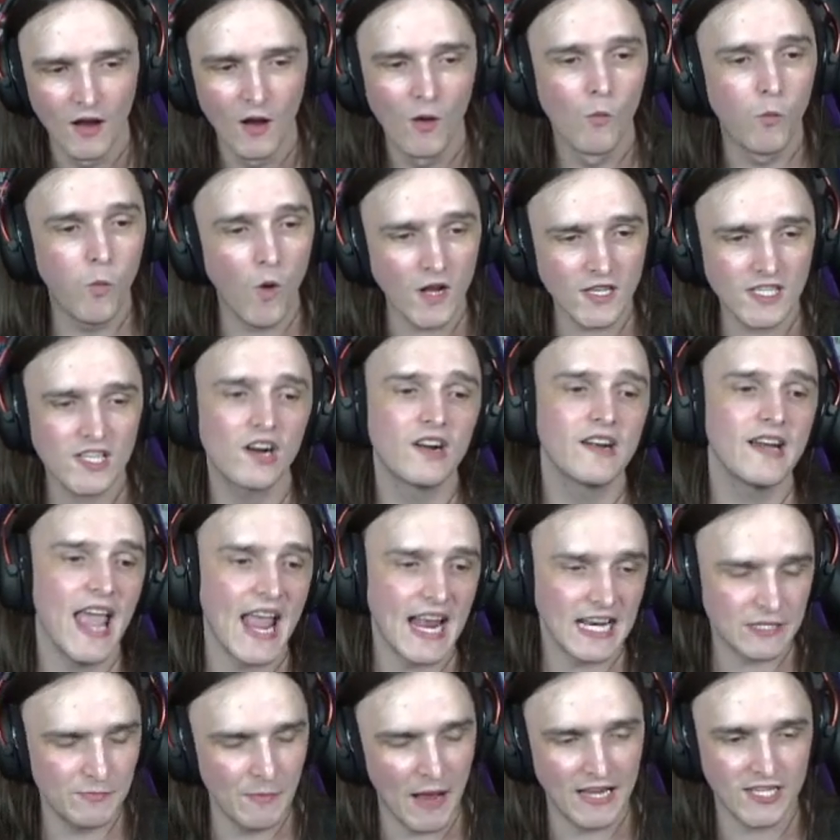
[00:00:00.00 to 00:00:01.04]
What's our
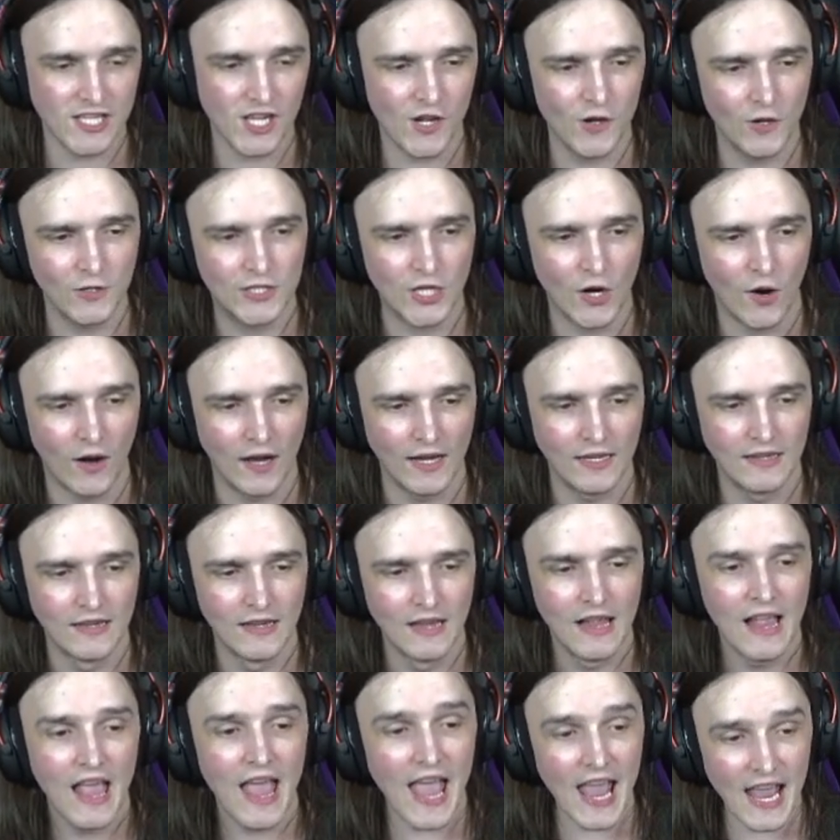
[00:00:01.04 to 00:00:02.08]
next magical toy?
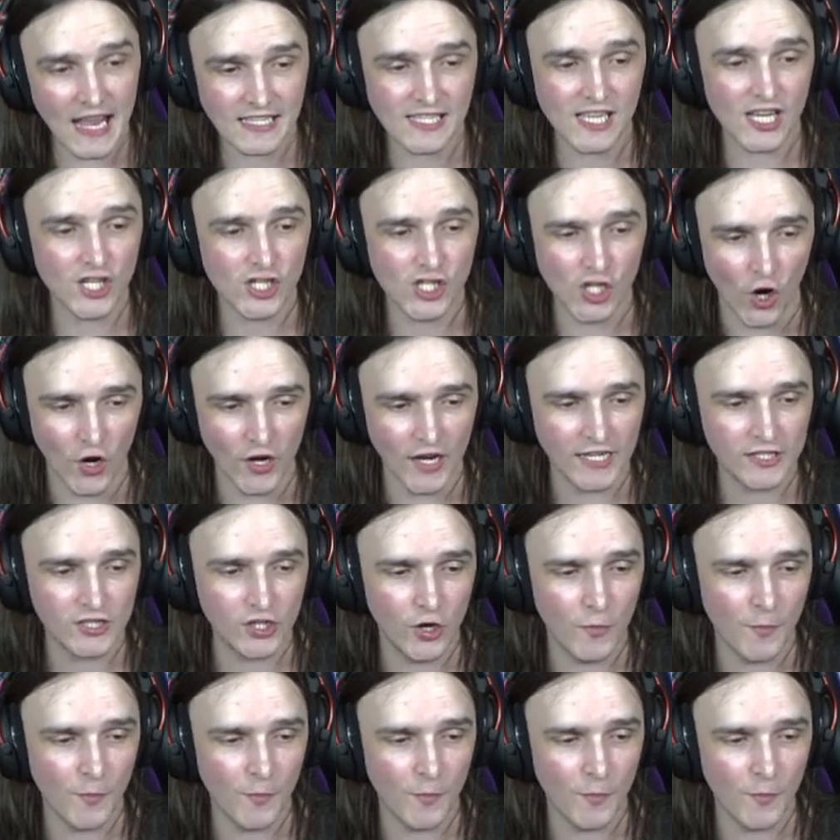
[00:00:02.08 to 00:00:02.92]
It's a Sonic 2